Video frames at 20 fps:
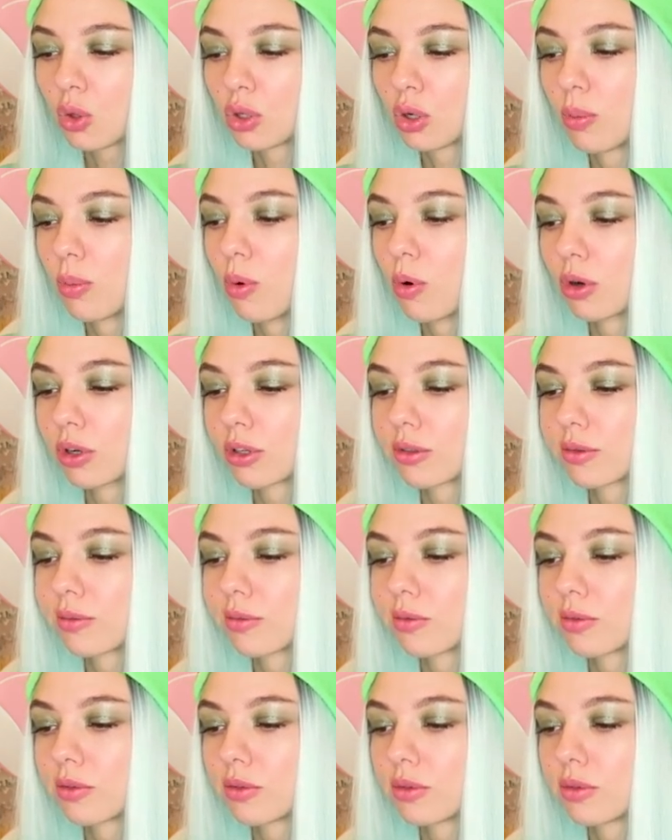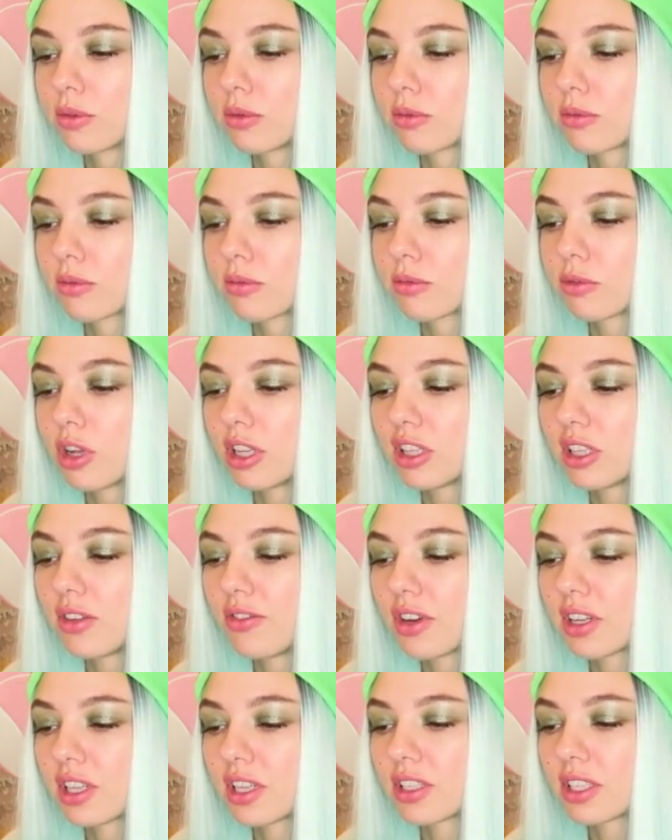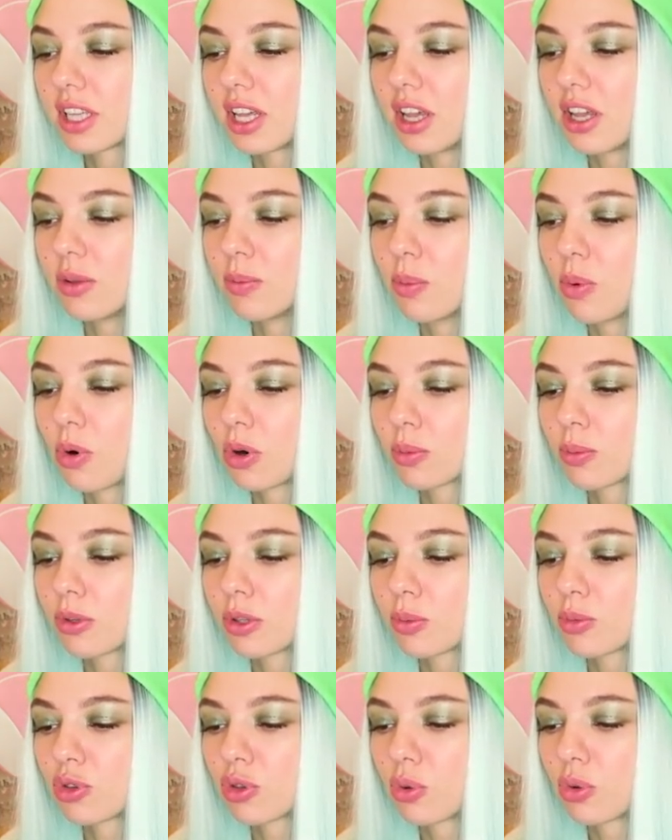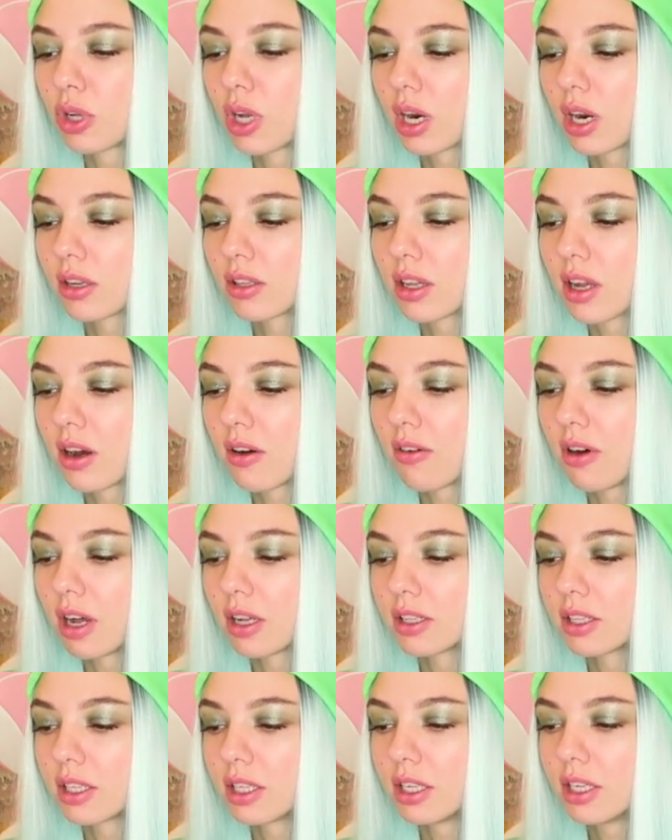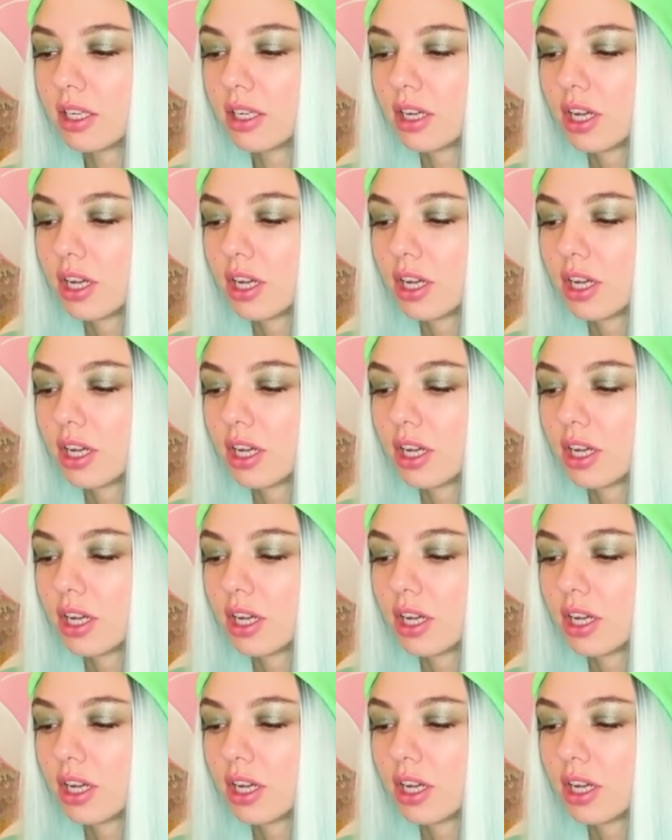Longboard. Well, I guess it is skateboard. It is short.